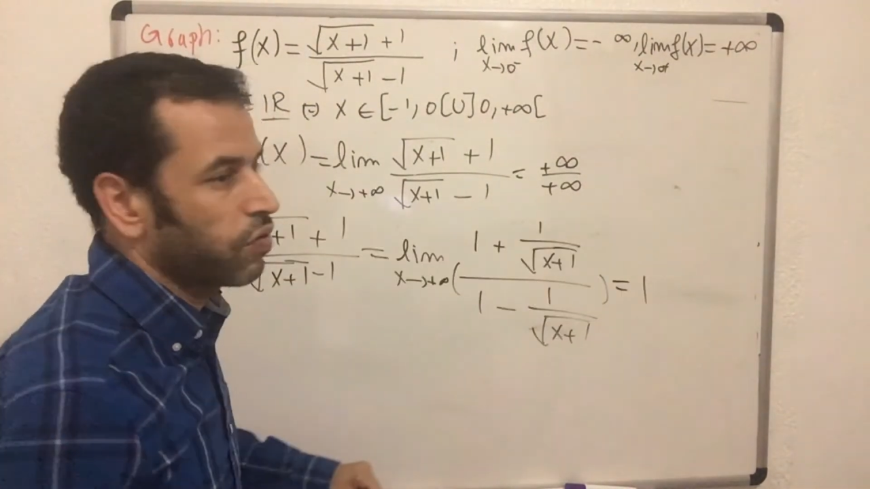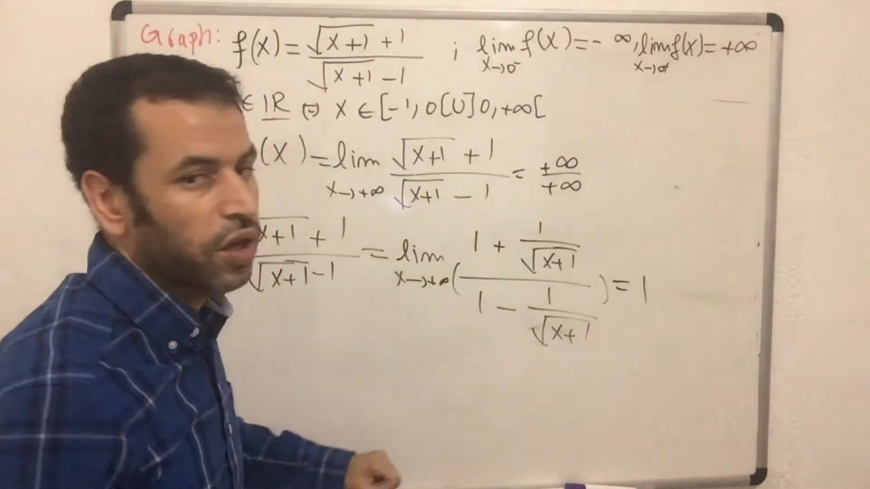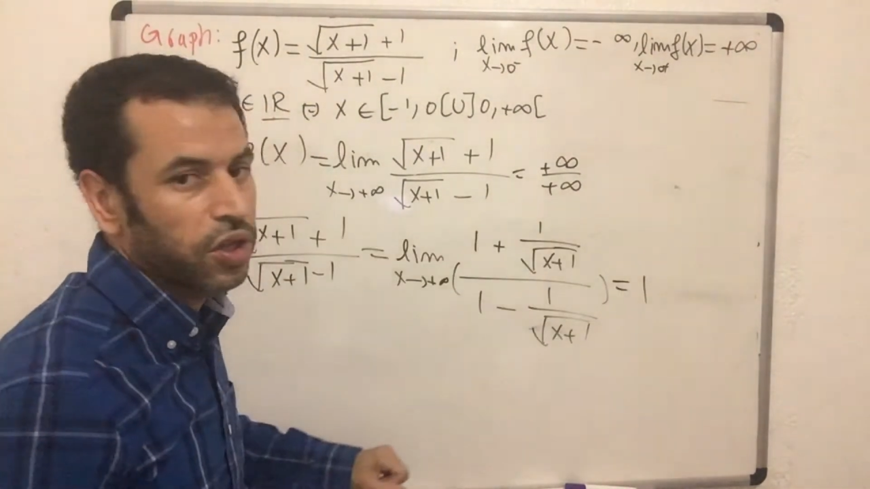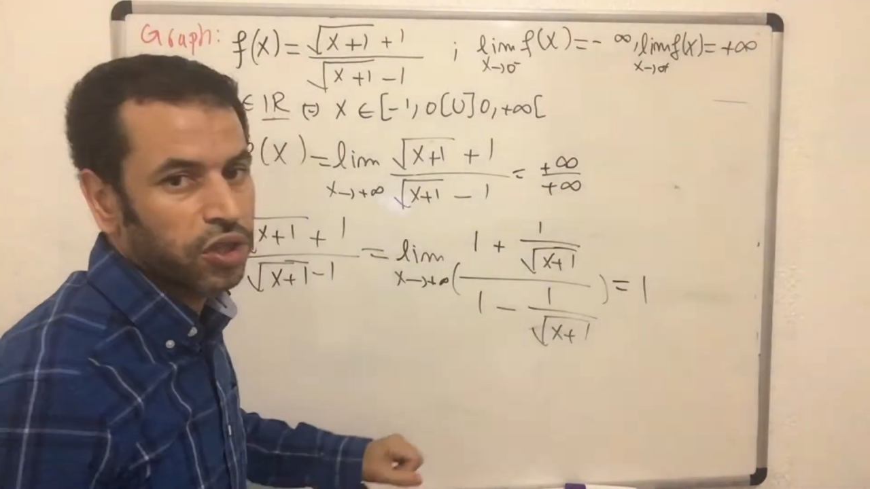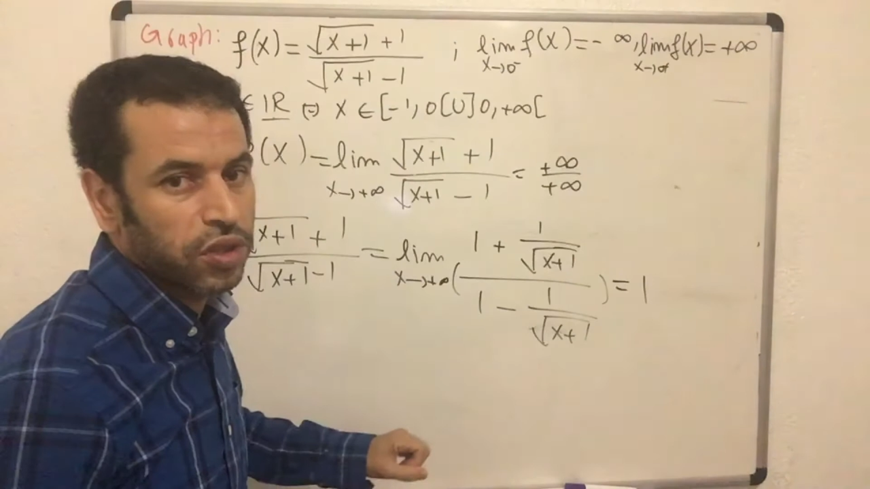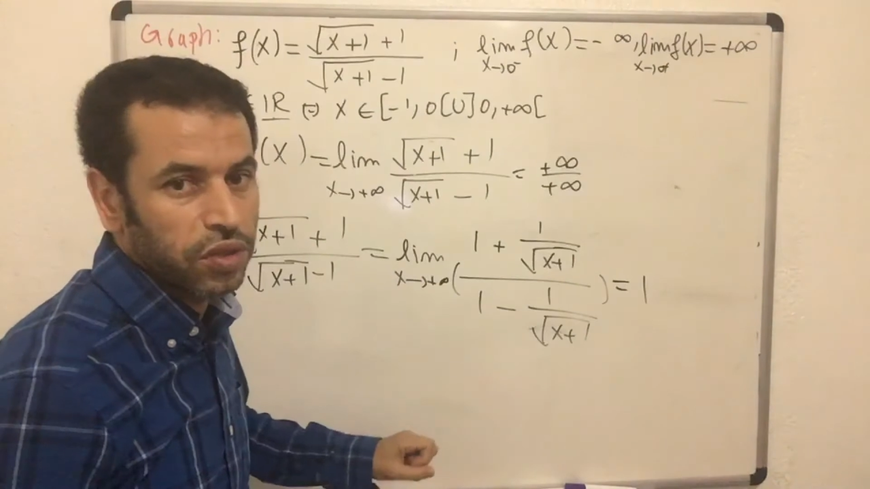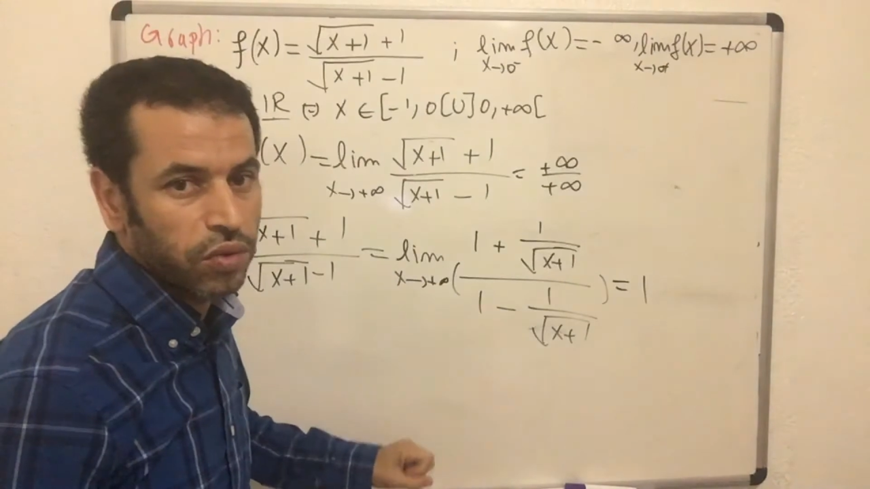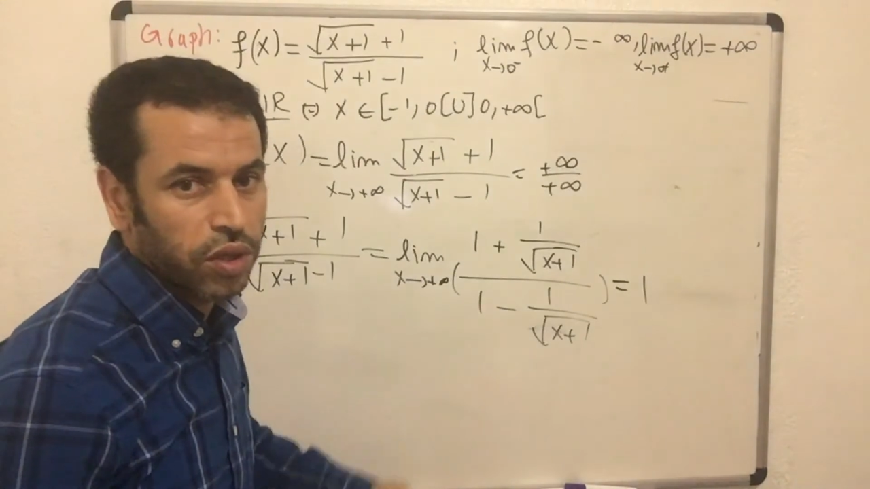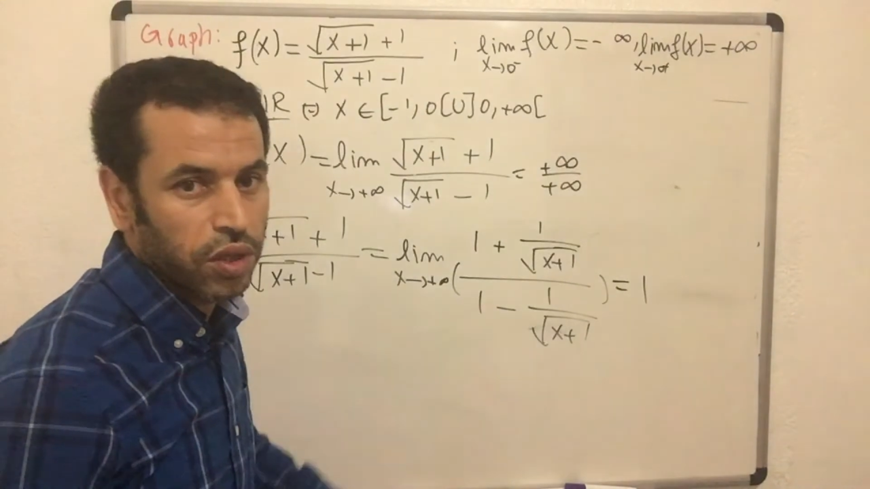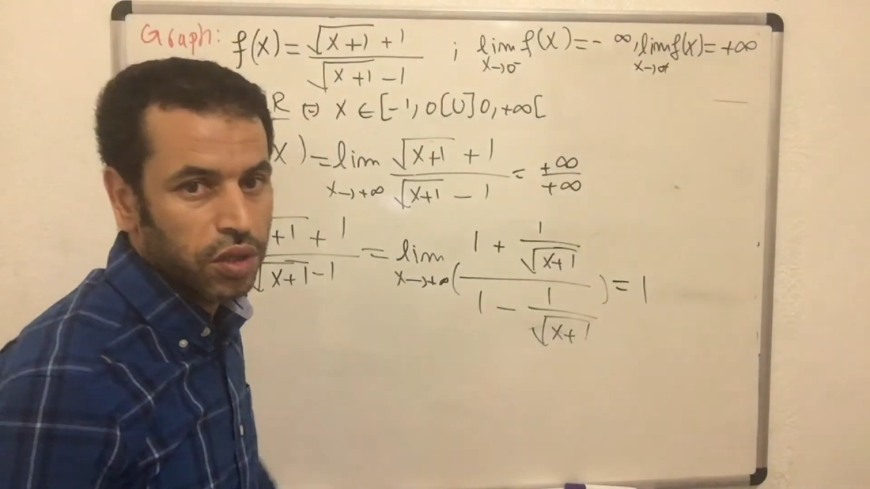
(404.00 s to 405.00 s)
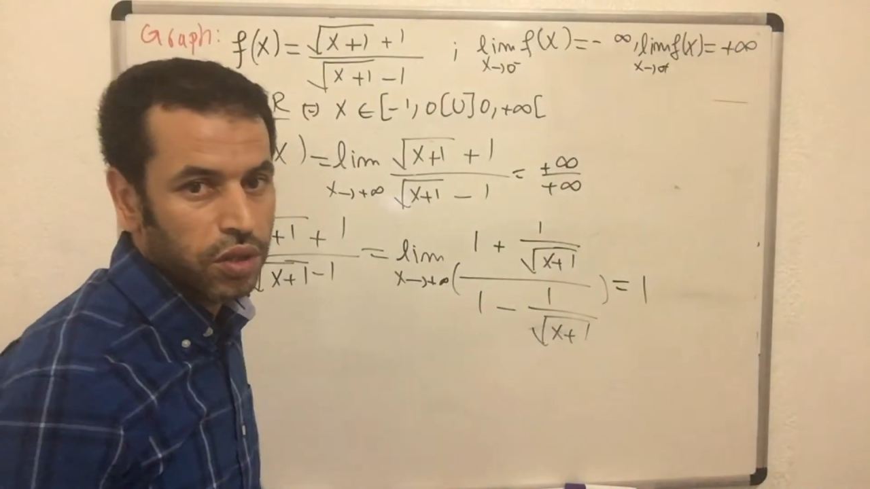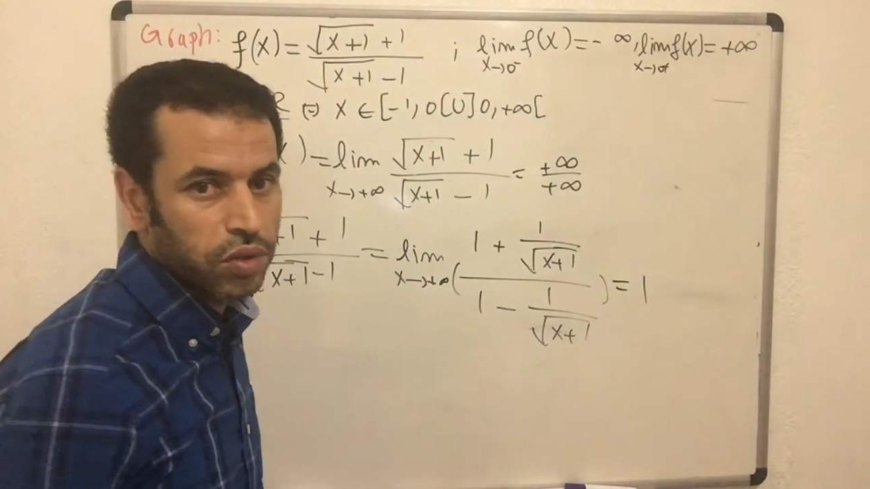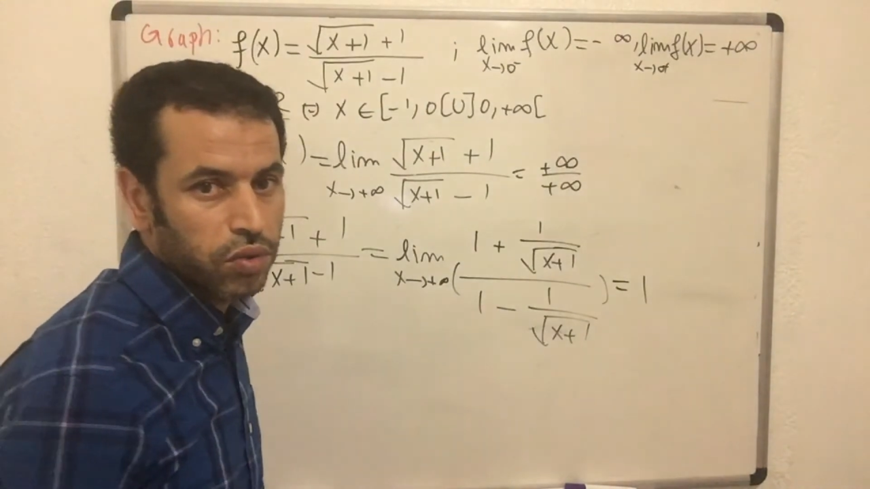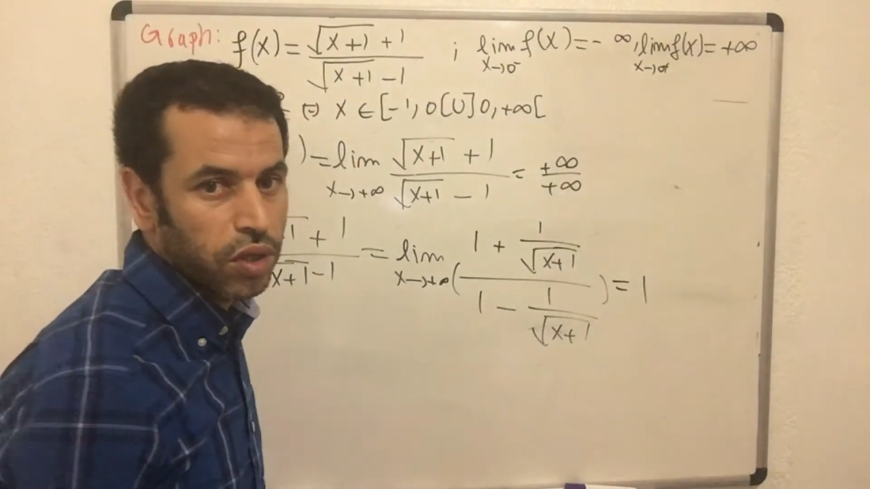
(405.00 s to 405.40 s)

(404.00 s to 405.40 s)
function, okay? To